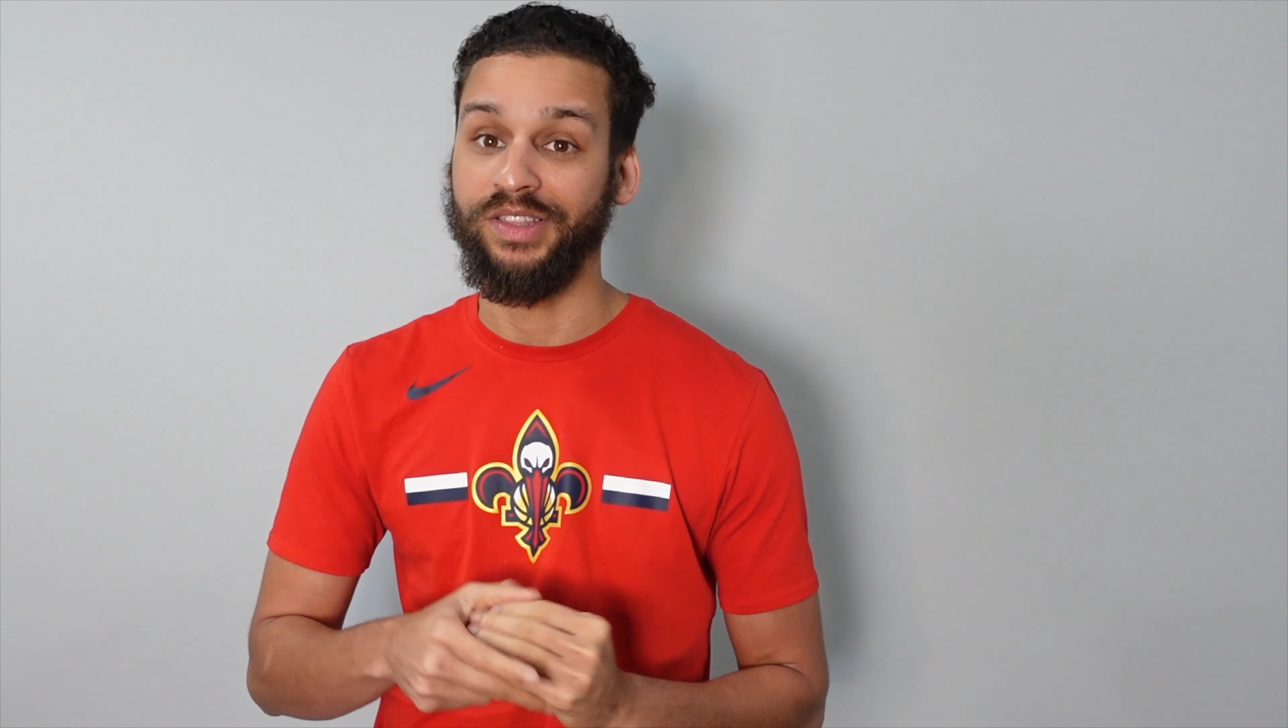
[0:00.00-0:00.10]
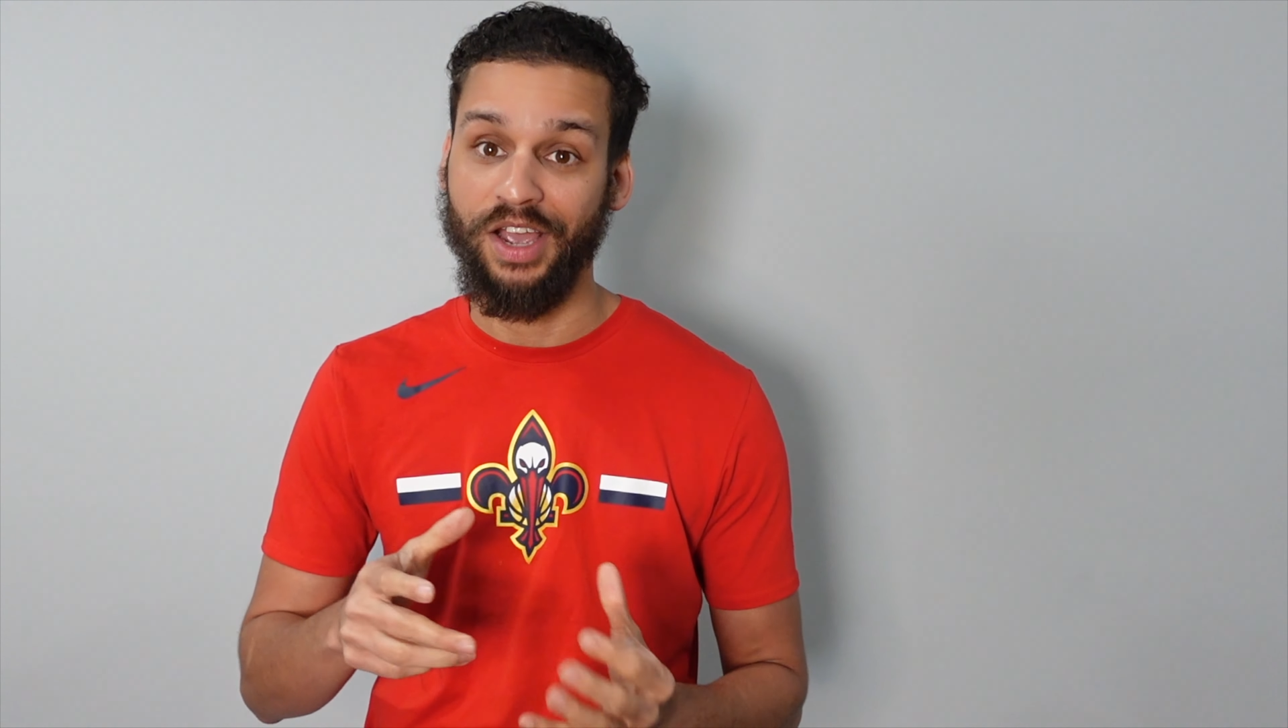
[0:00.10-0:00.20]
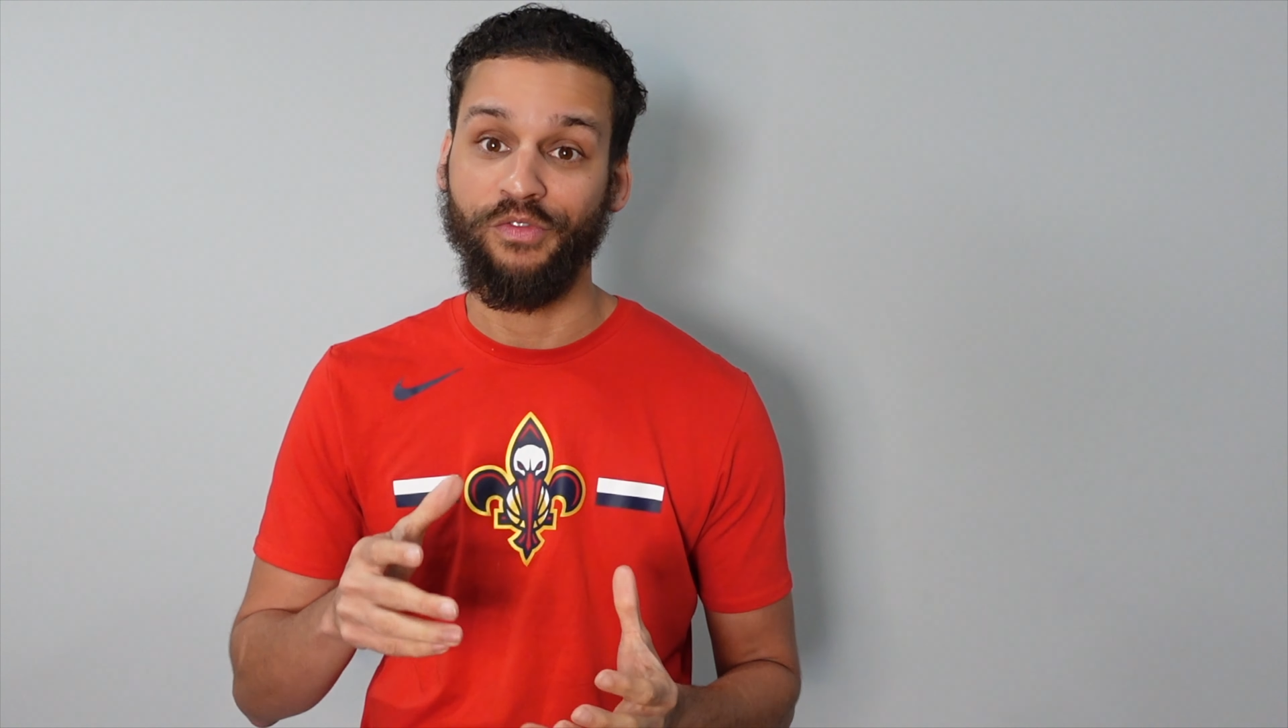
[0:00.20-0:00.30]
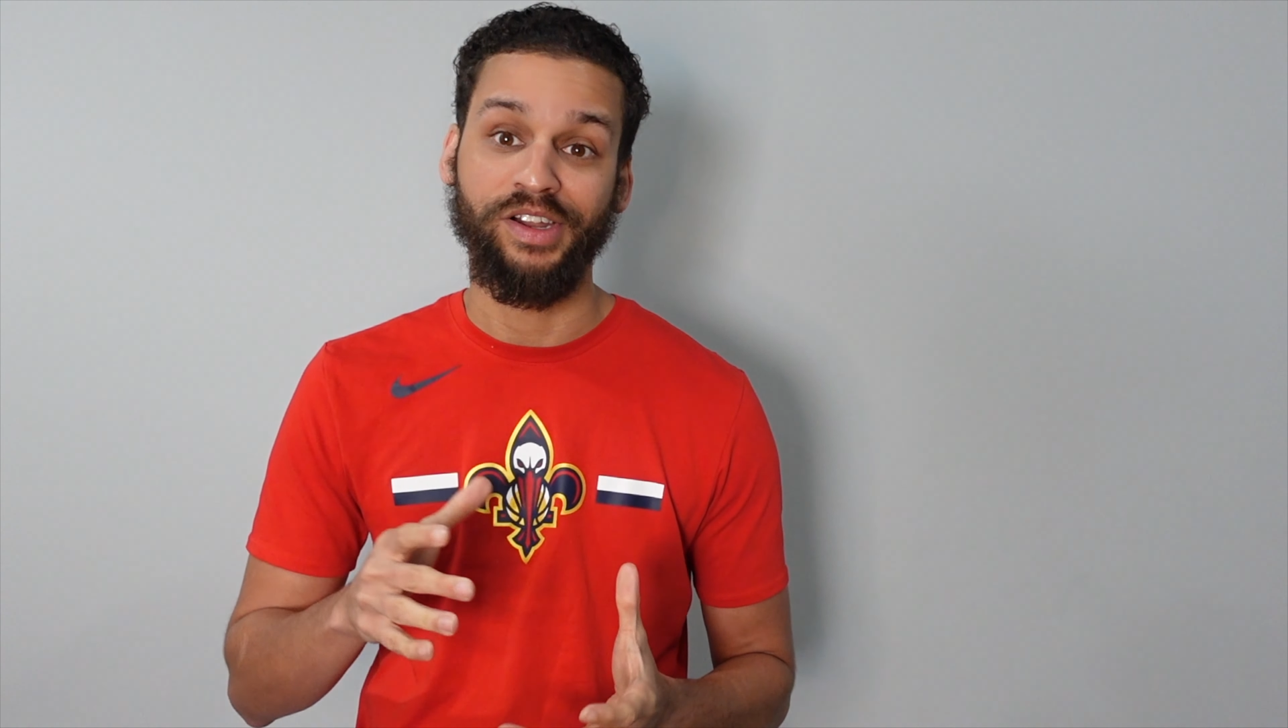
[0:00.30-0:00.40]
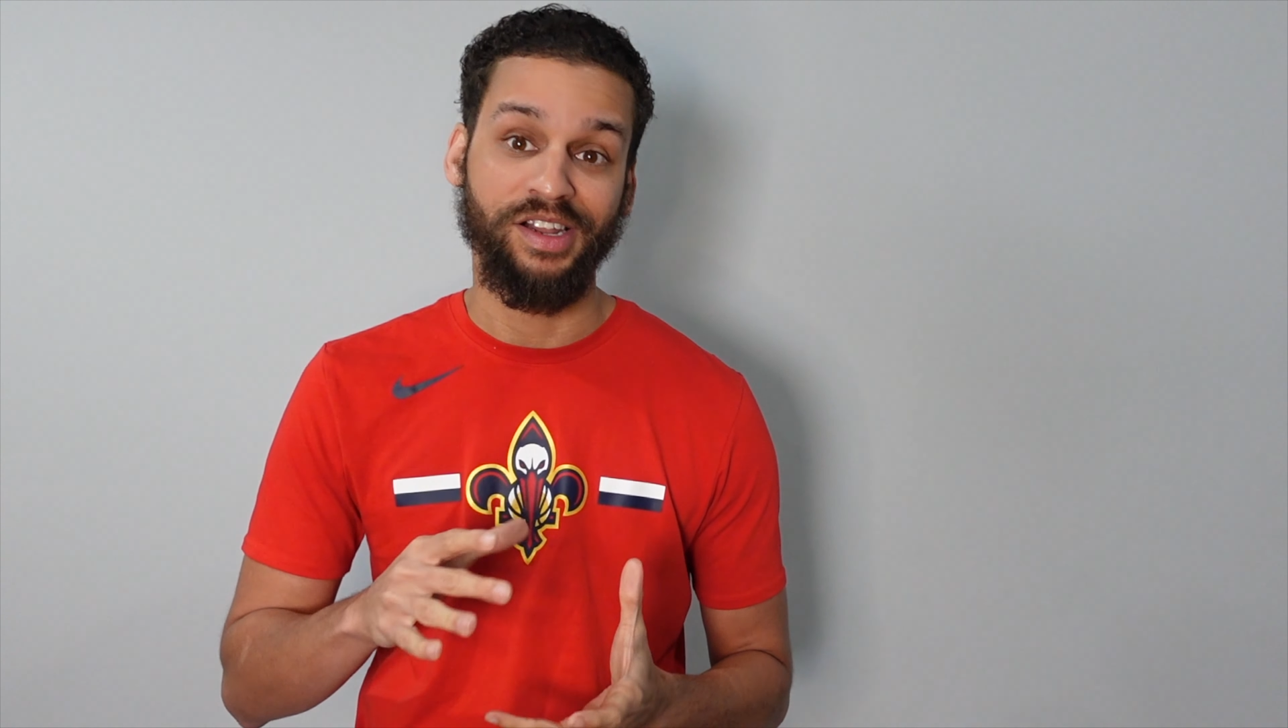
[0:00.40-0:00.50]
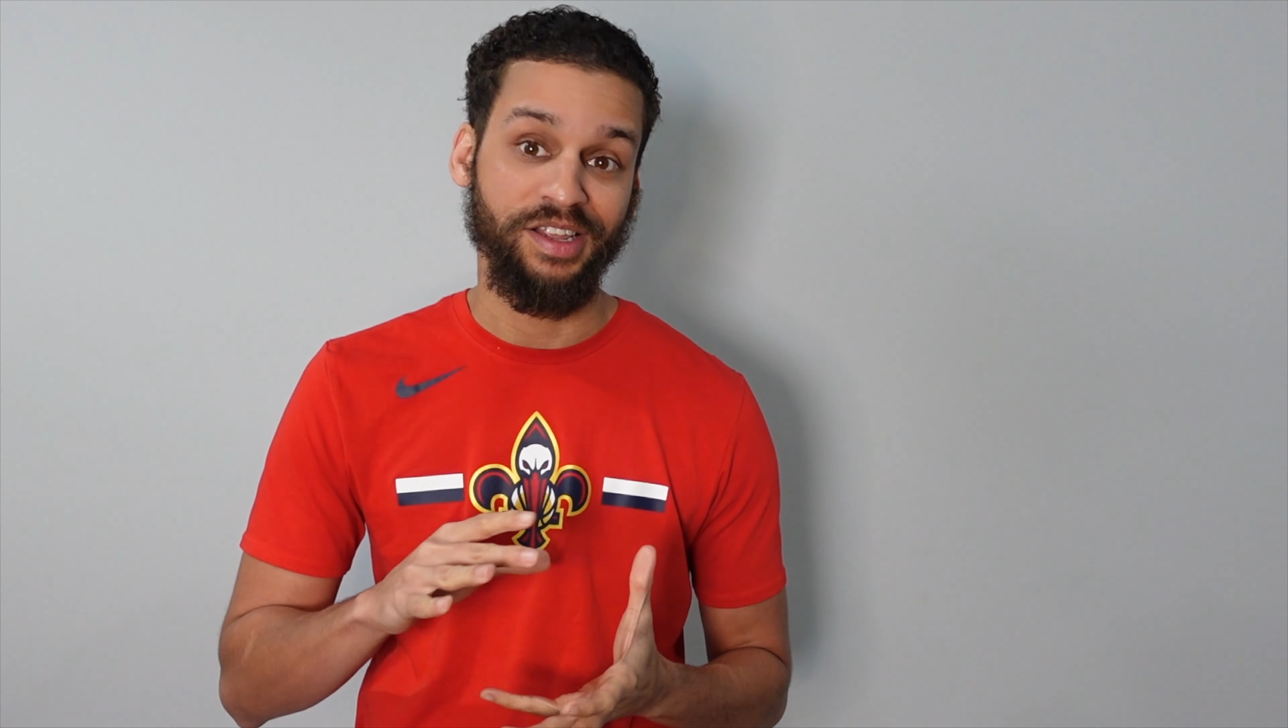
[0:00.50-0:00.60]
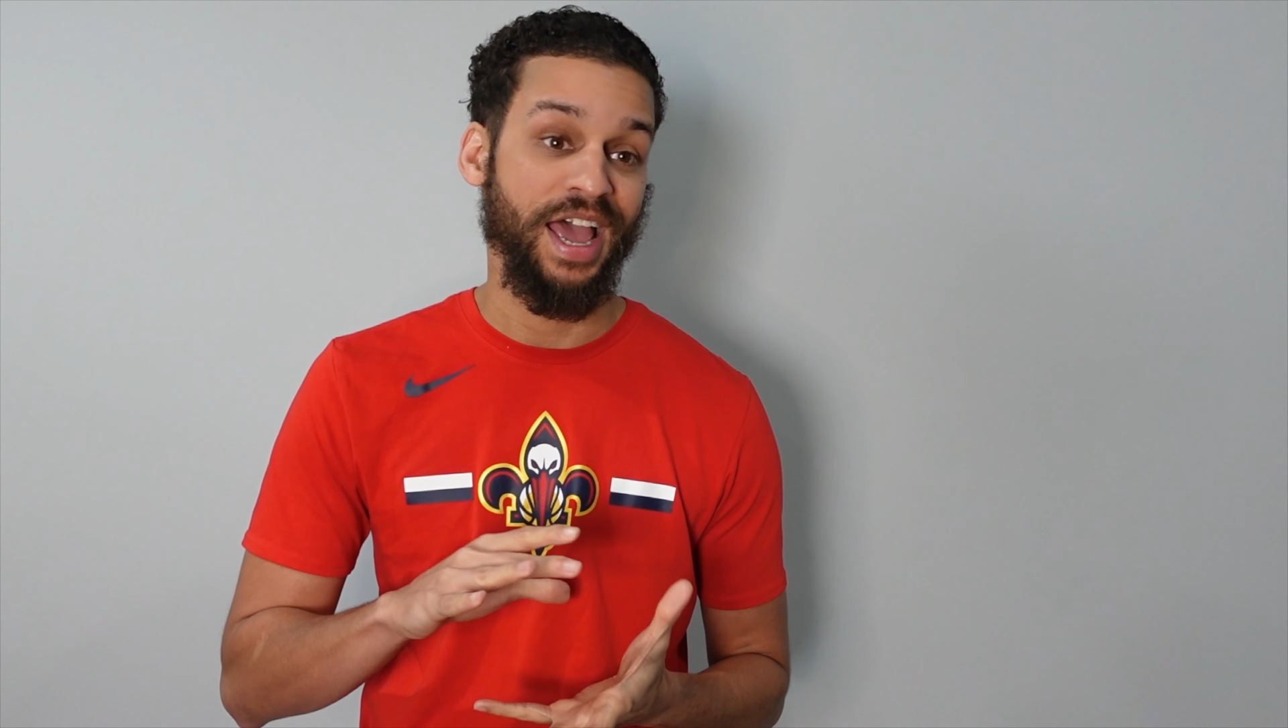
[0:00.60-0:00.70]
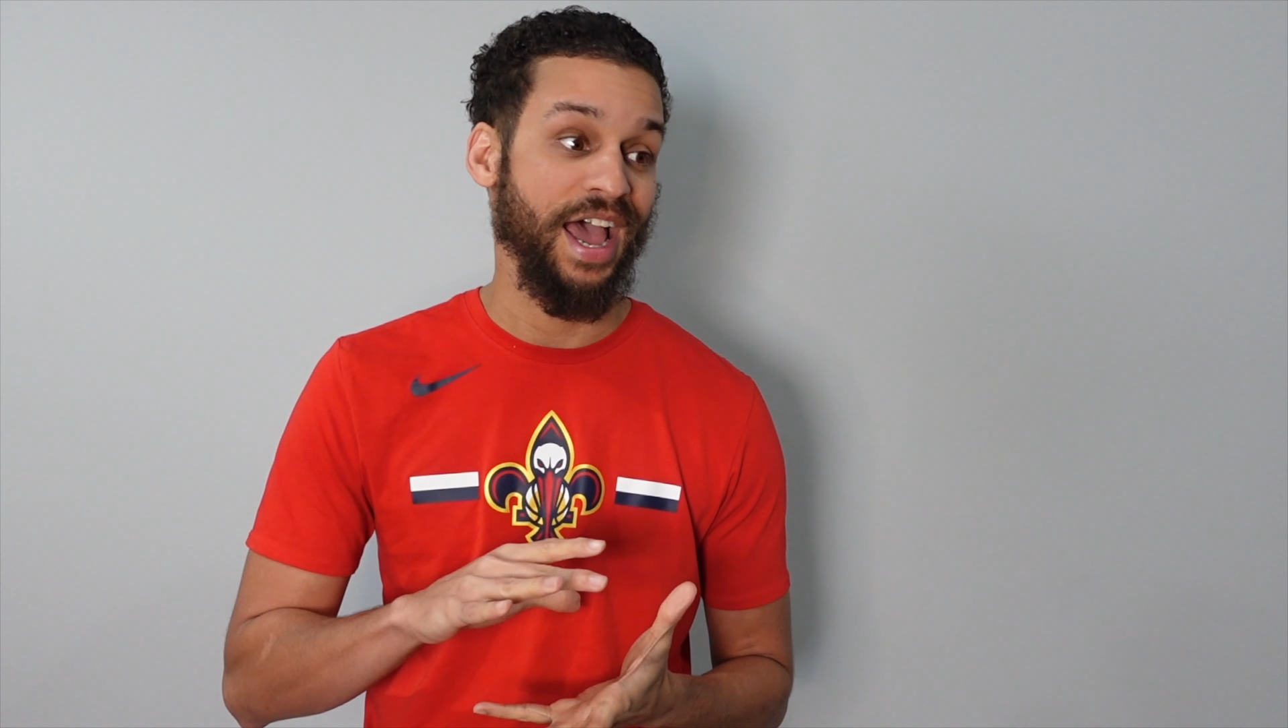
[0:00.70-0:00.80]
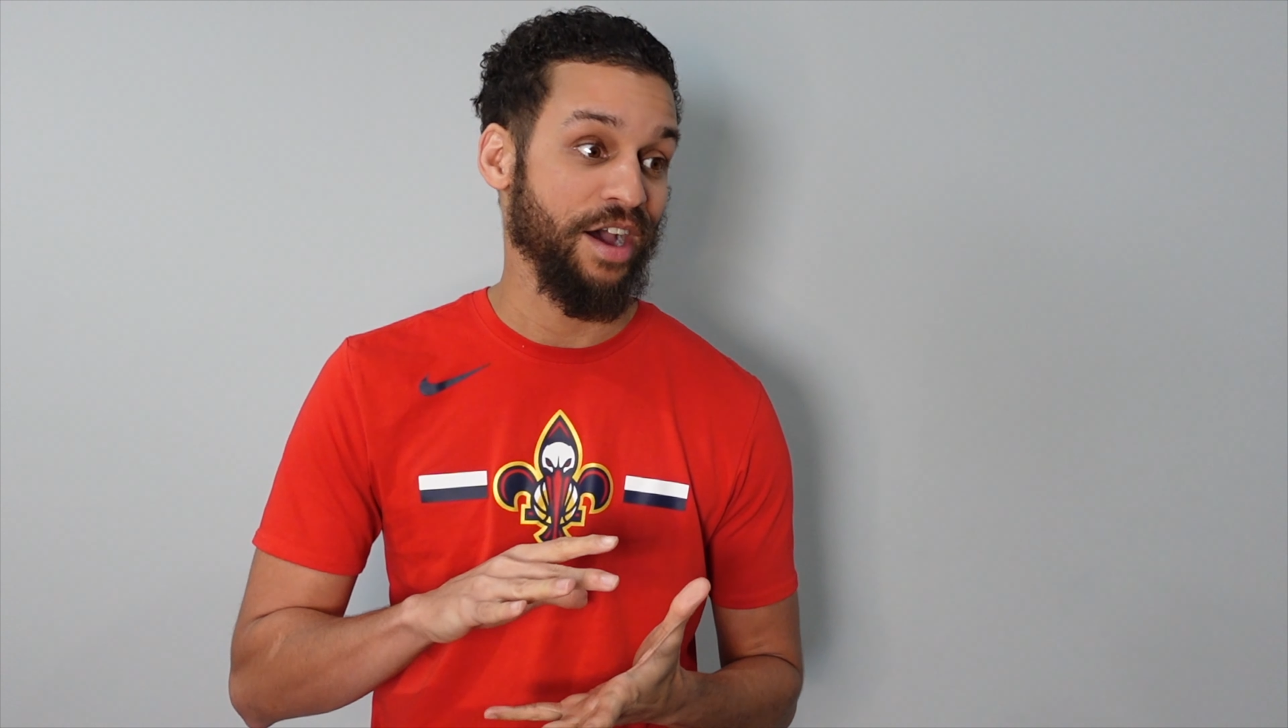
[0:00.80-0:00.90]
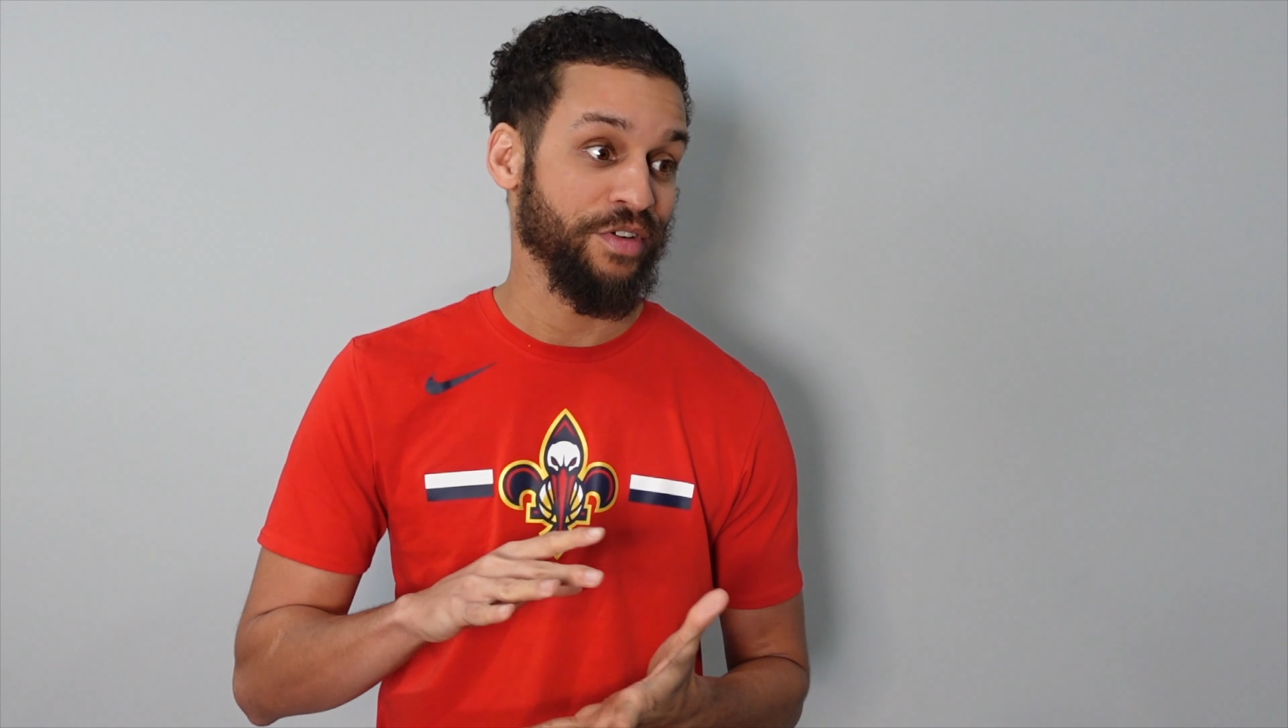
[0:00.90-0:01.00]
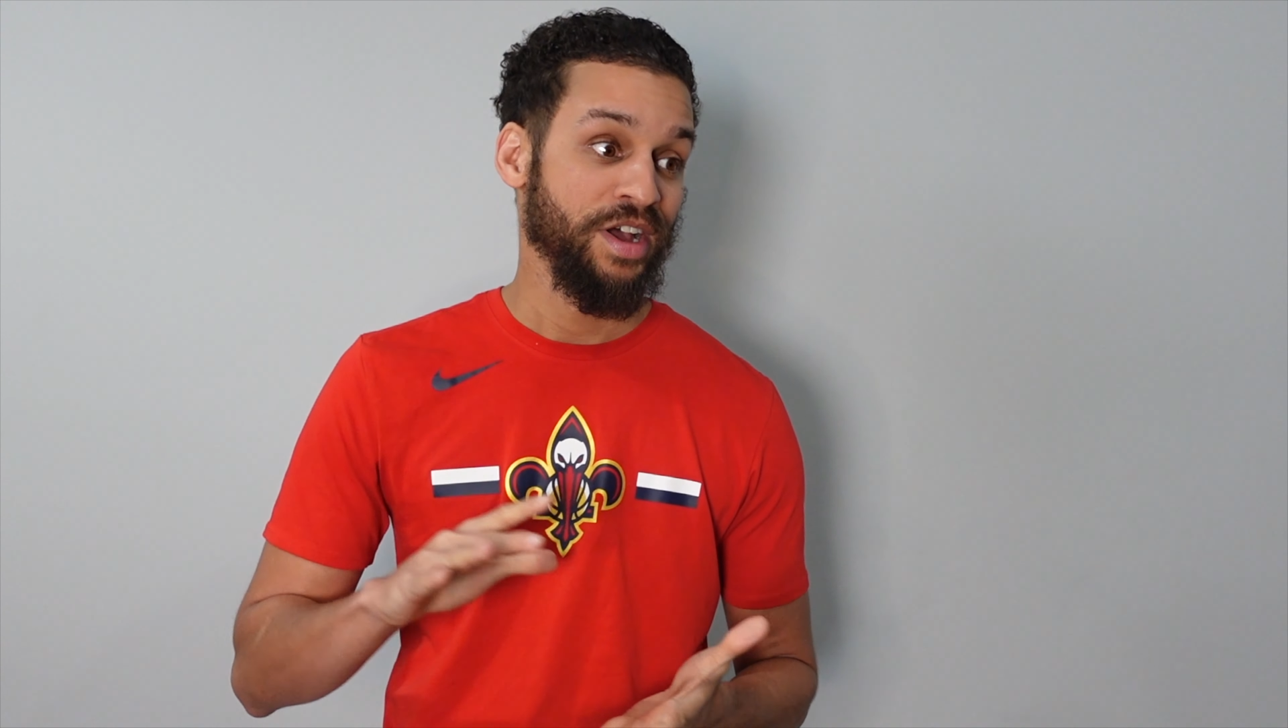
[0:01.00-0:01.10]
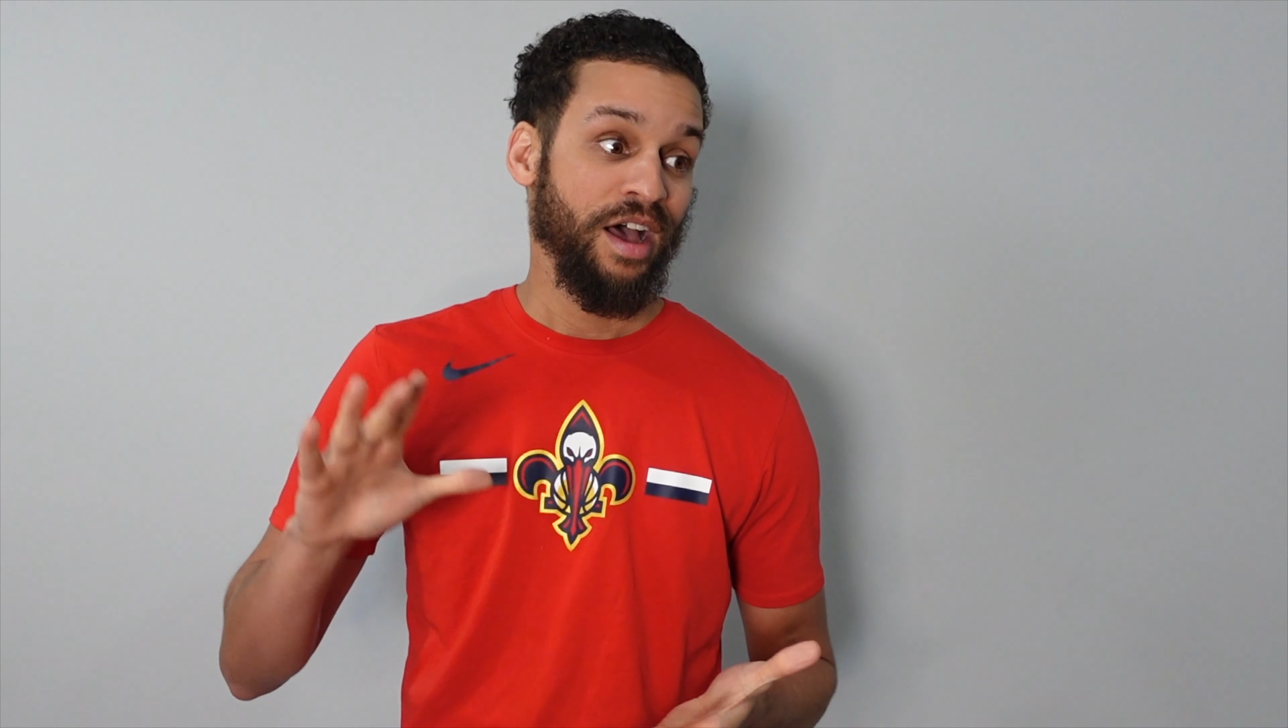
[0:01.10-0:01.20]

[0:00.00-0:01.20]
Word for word: definitely have